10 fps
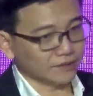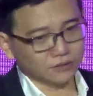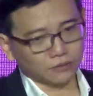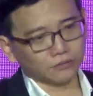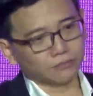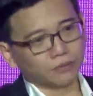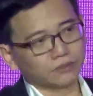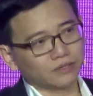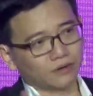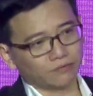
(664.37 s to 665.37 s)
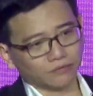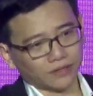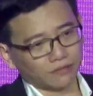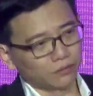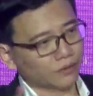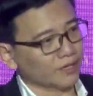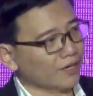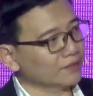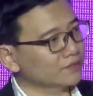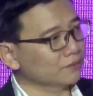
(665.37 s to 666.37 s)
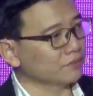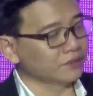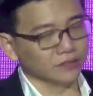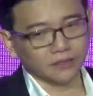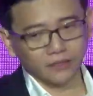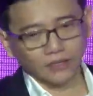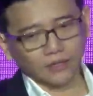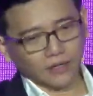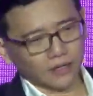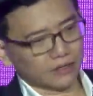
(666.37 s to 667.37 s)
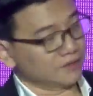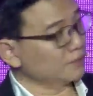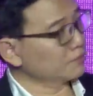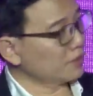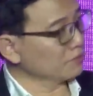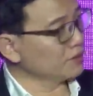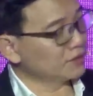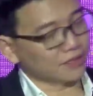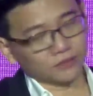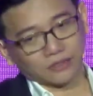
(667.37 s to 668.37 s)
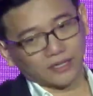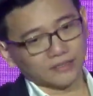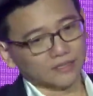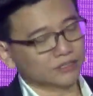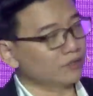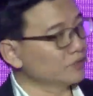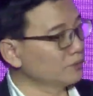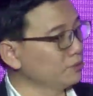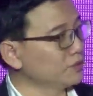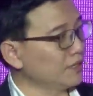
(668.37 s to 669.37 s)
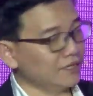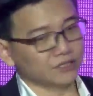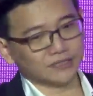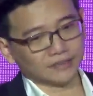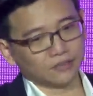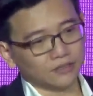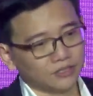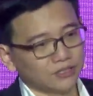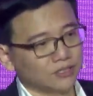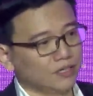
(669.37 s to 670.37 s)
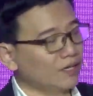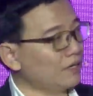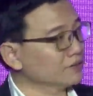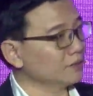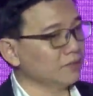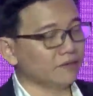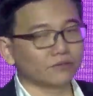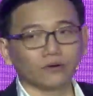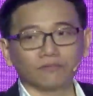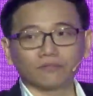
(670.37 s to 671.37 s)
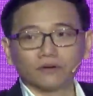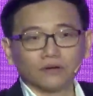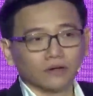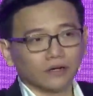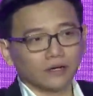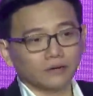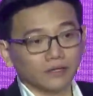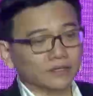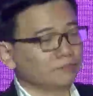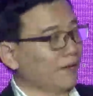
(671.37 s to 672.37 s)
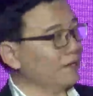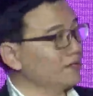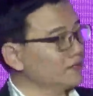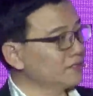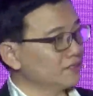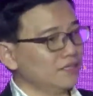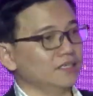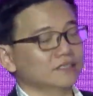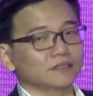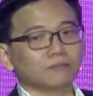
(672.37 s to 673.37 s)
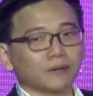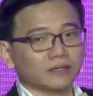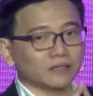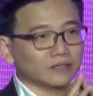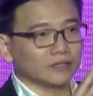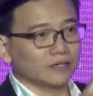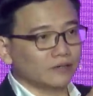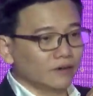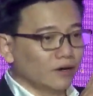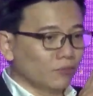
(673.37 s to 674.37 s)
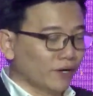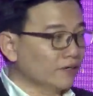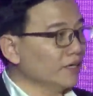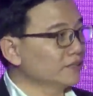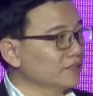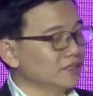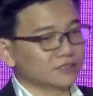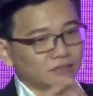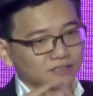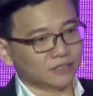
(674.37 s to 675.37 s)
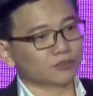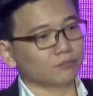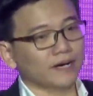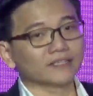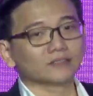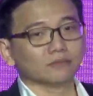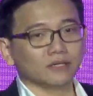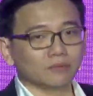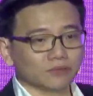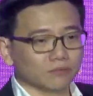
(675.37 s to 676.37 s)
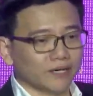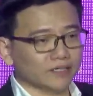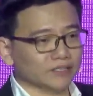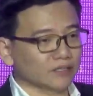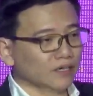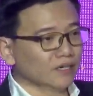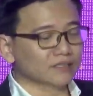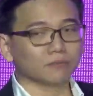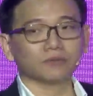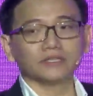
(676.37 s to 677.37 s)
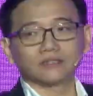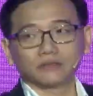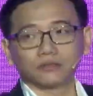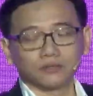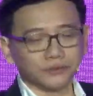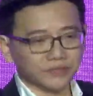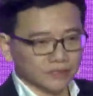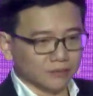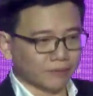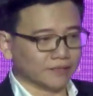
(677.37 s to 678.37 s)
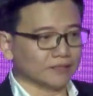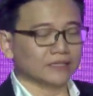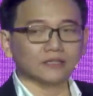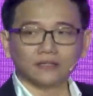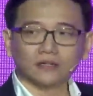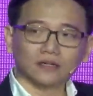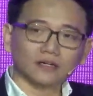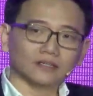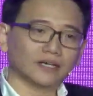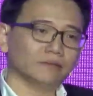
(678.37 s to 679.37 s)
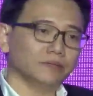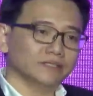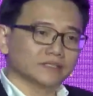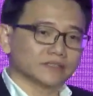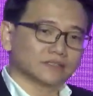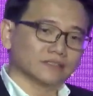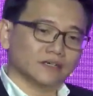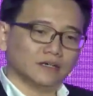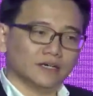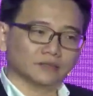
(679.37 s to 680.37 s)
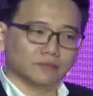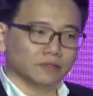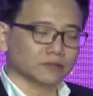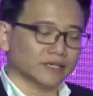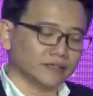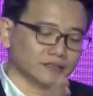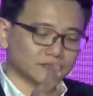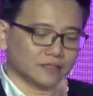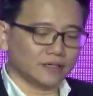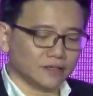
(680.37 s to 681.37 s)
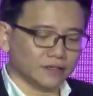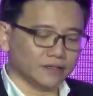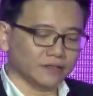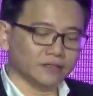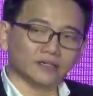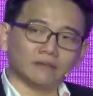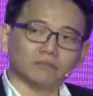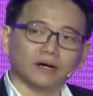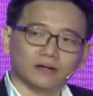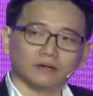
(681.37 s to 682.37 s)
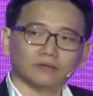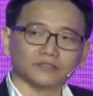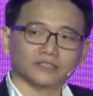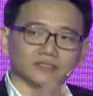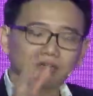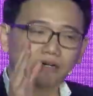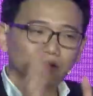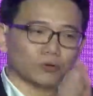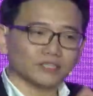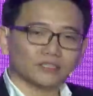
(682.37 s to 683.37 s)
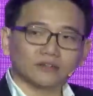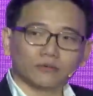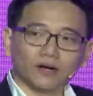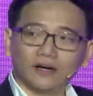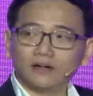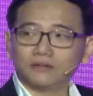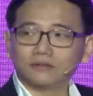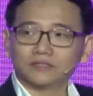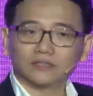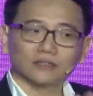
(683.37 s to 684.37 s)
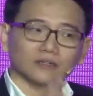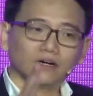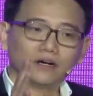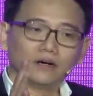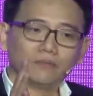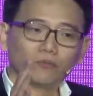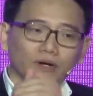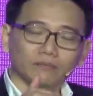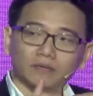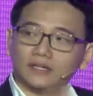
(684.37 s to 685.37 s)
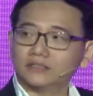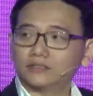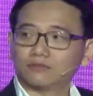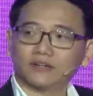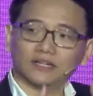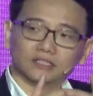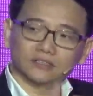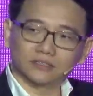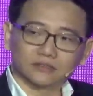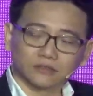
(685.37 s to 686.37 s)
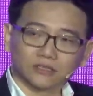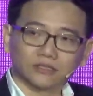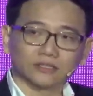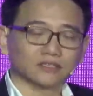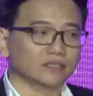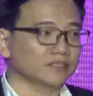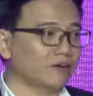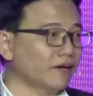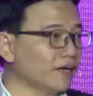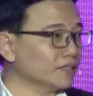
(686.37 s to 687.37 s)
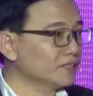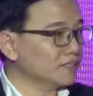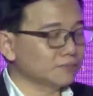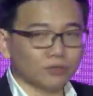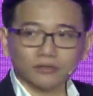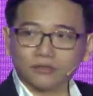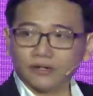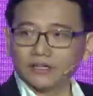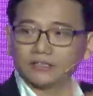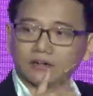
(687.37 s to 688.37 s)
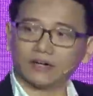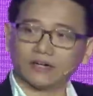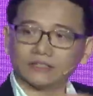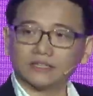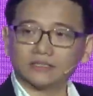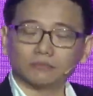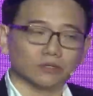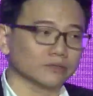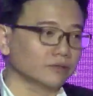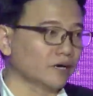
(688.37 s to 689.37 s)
So the beauty of kind of looking at some of the concepts around decentralization or distributed ledger technology allows some level of independence as independent regulators or central banks to be able to manage some of these controls independently. The other piece is, as we looked at in Damba, was just question around what it means to financial institution. Is it a direct access model or indirect access model?